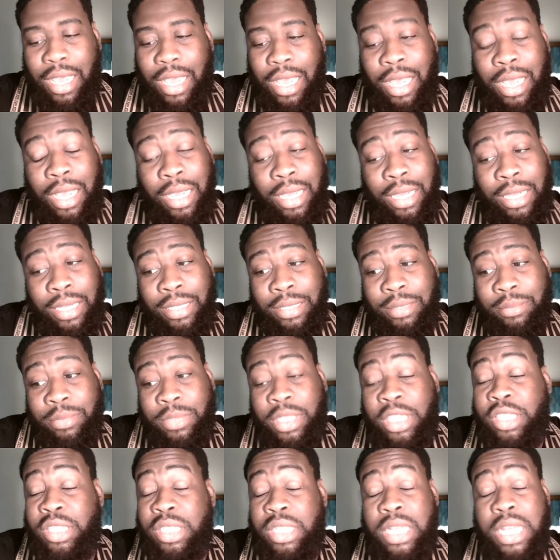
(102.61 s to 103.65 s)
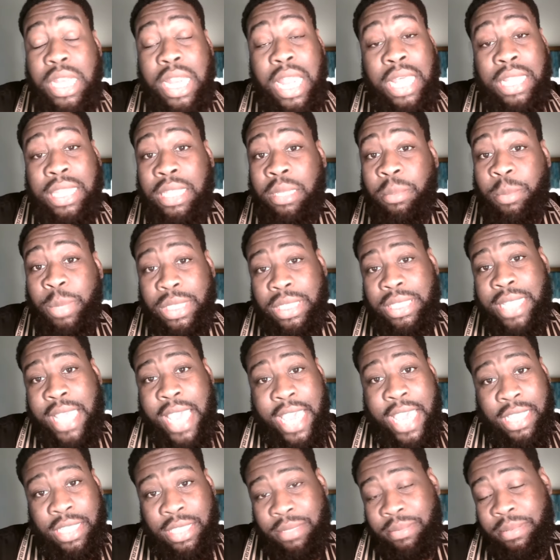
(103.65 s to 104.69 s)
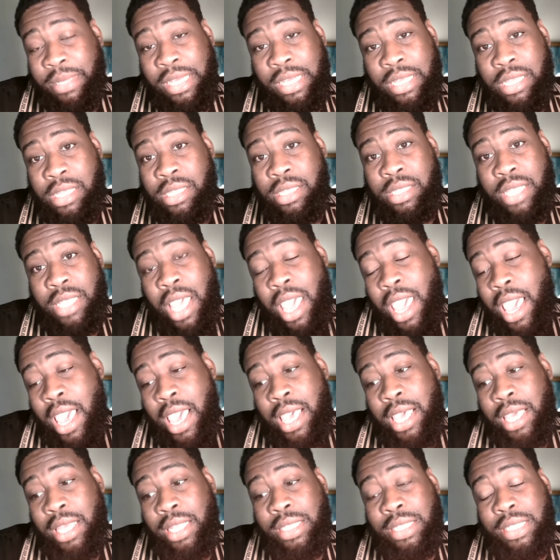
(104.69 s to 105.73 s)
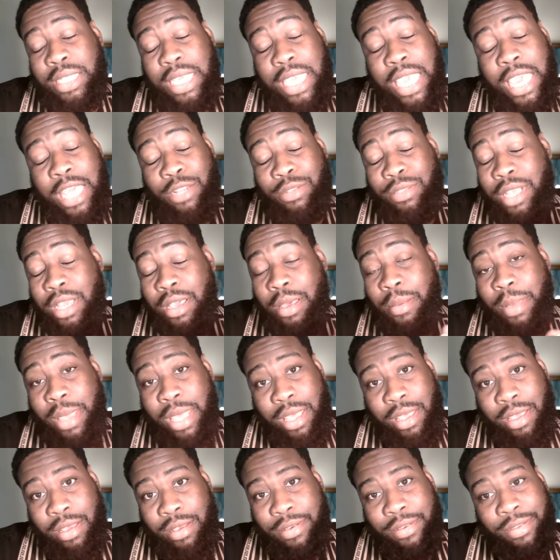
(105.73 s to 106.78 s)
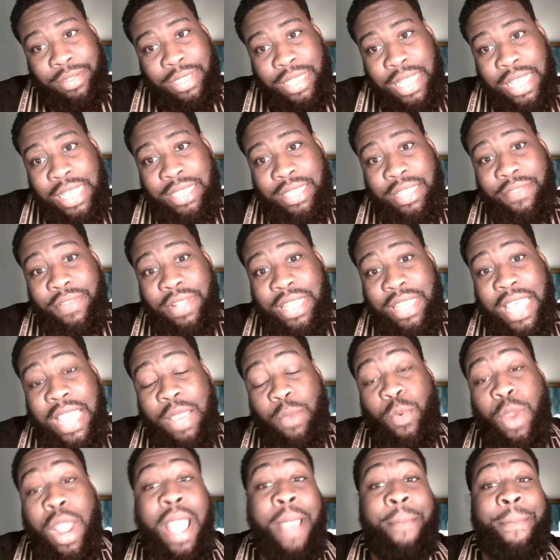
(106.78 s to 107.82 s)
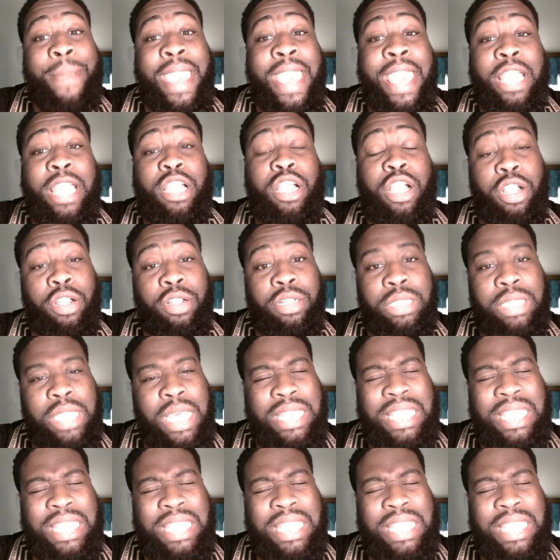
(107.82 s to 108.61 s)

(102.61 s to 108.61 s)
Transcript: um, there's nothing but Zaxby's and Taquero Taco Bells and stuff like that where I'm at currently.